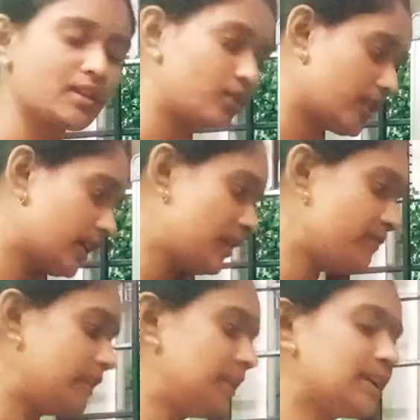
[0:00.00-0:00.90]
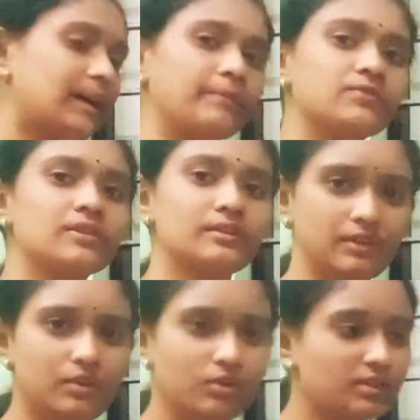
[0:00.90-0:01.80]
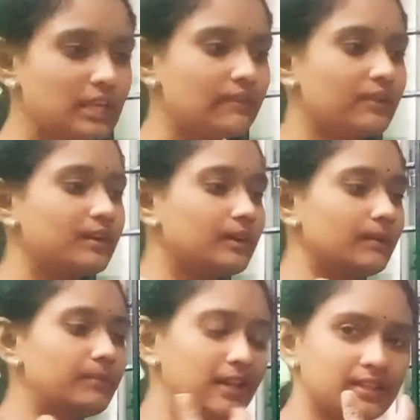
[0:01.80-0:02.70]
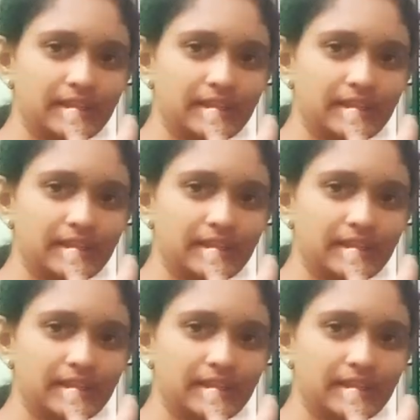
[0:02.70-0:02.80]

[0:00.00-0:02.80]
Okay, when he comes from the windows, he will break